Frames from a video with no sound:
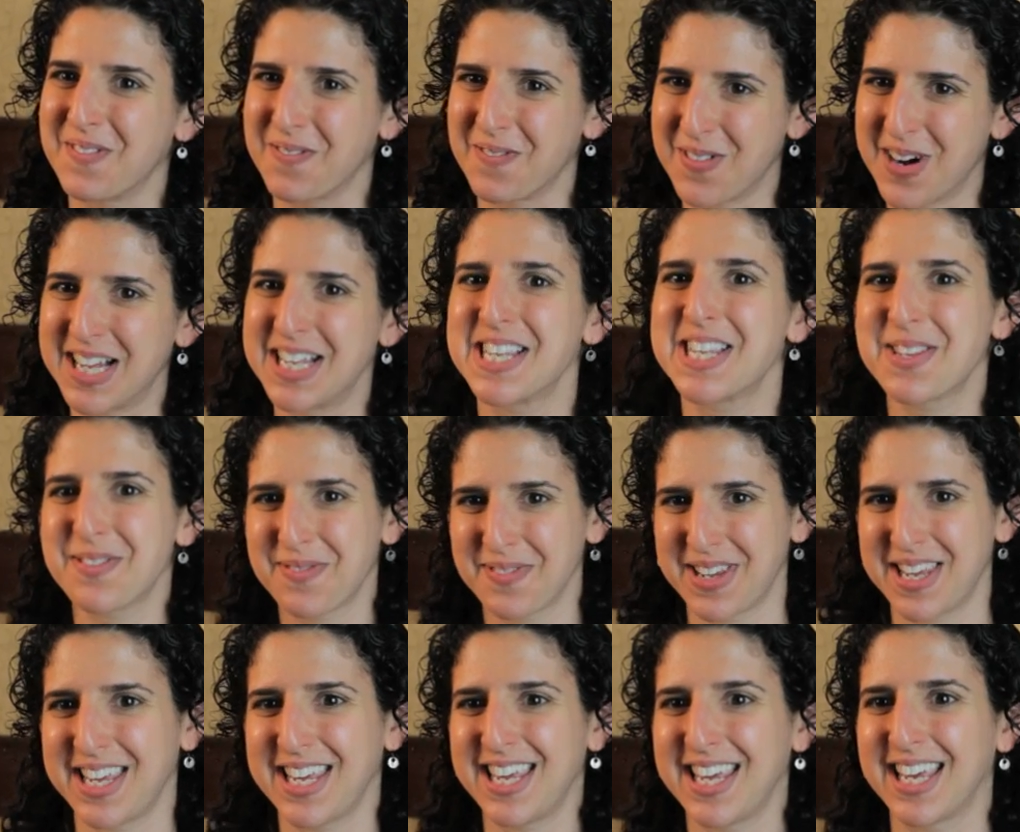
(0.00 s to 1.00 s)
once
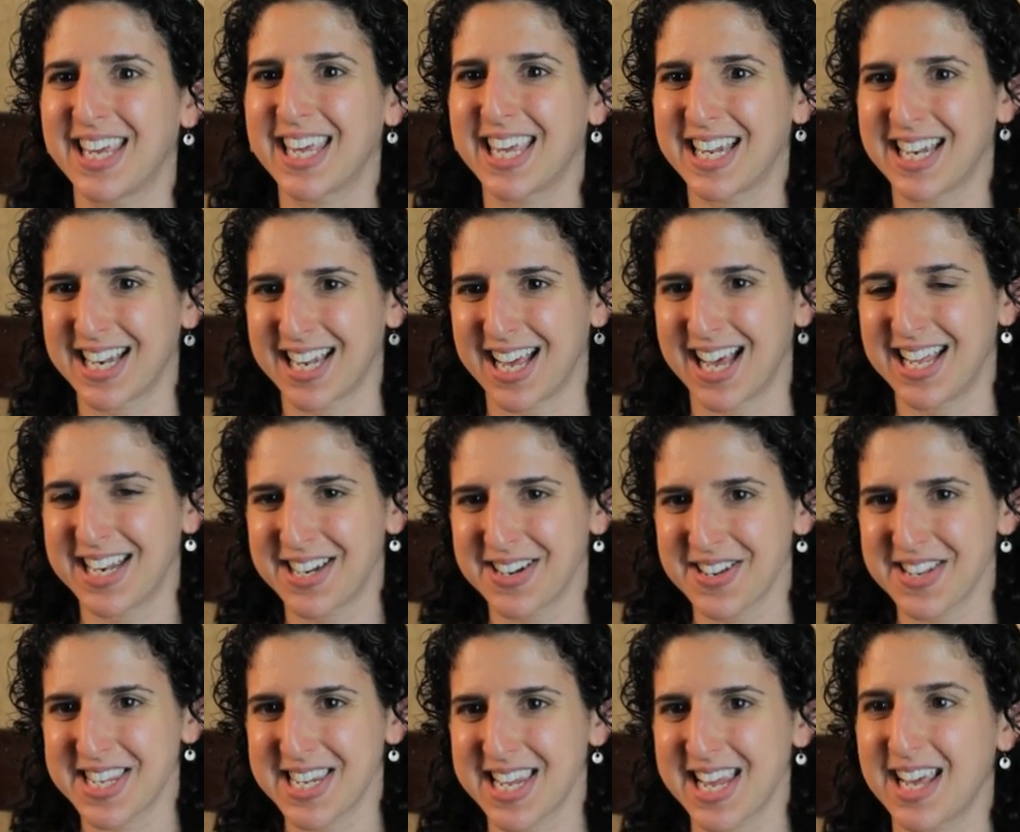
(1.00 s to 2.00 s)
we can
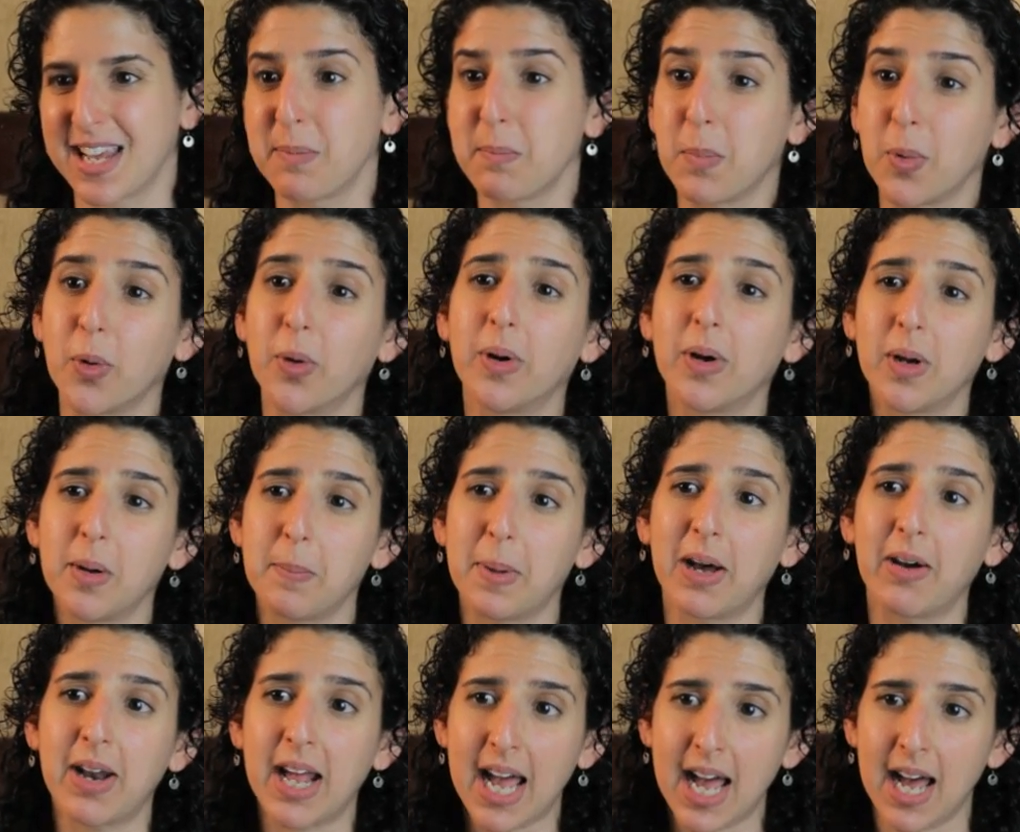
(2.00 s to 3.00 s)
understand more
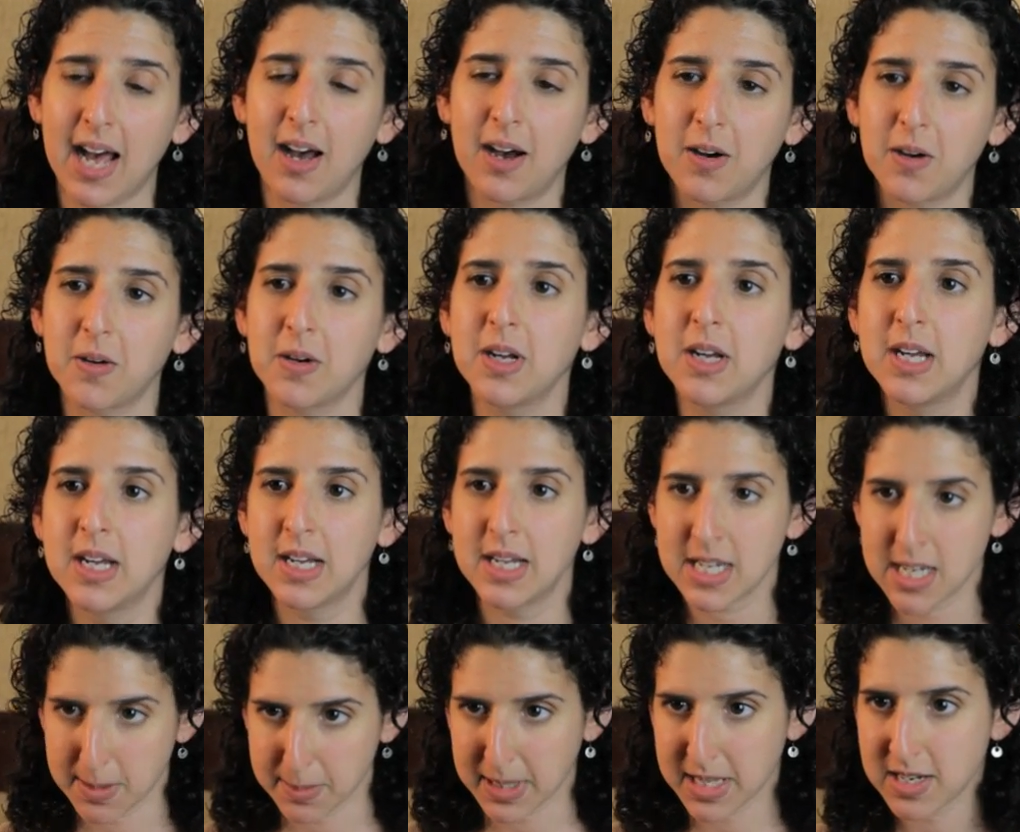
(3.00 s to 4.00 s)
about how
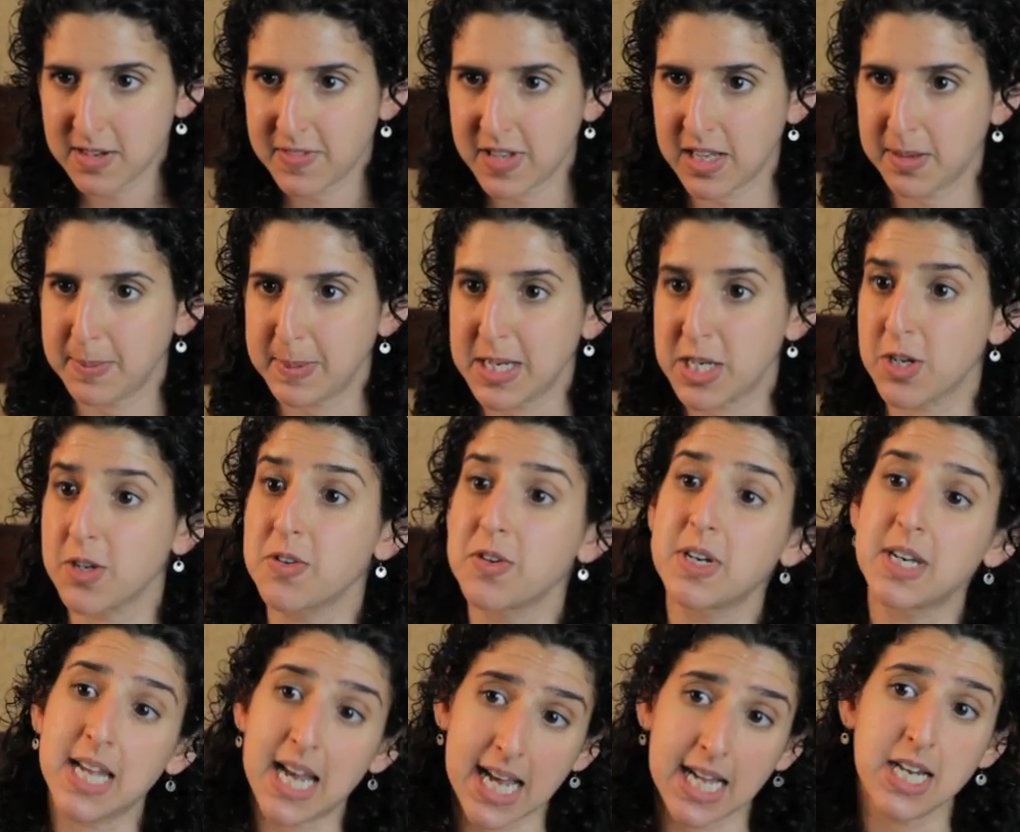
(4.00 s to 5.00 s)
typically developing
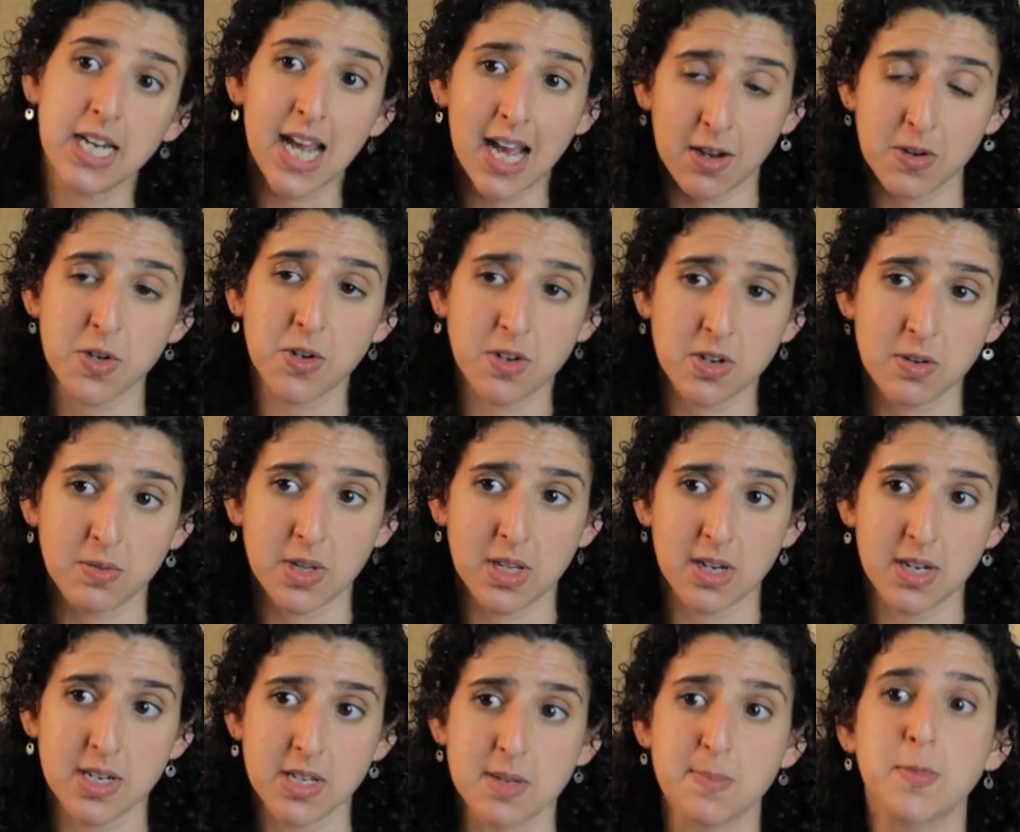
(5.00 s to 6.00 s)
children and how children with
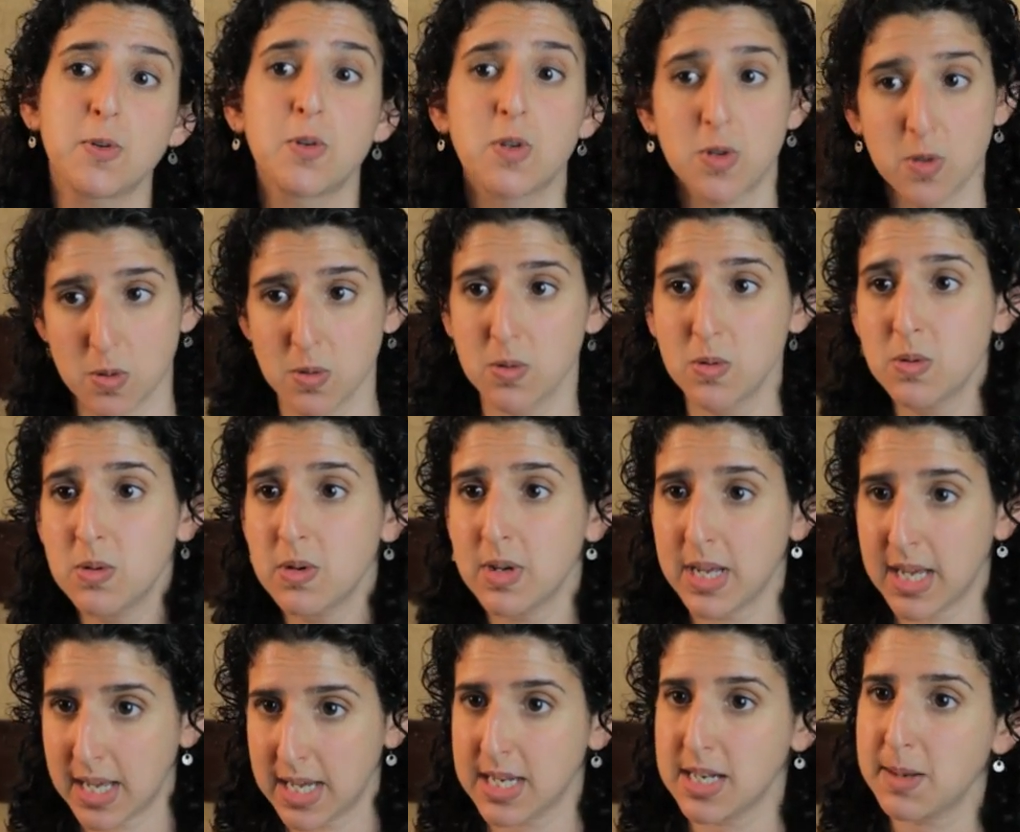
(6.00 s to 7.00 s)
autism who do
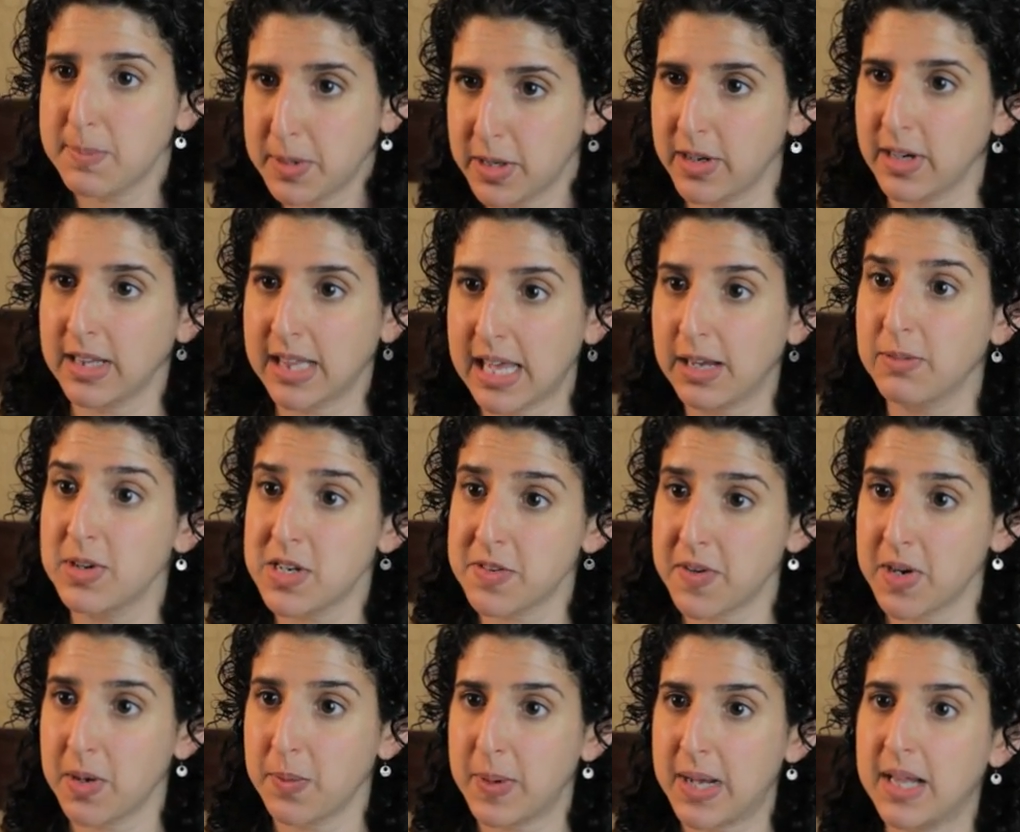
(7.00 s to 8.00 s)
end up learning language
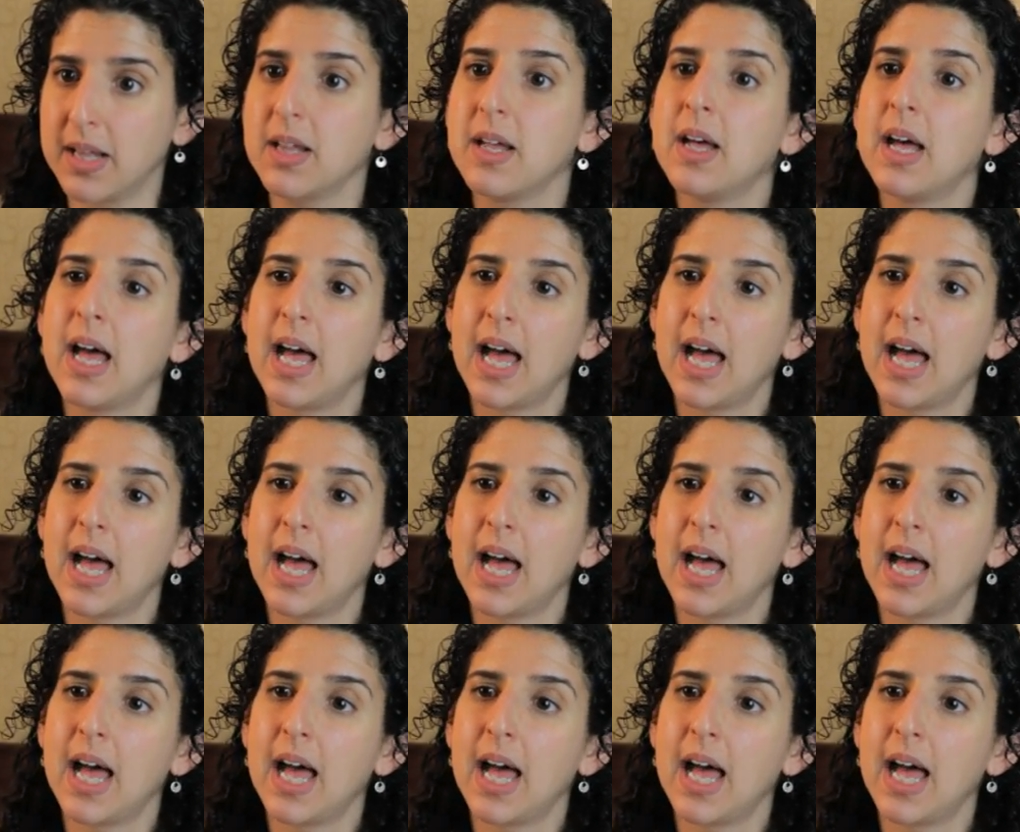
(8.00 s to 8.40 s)
very well,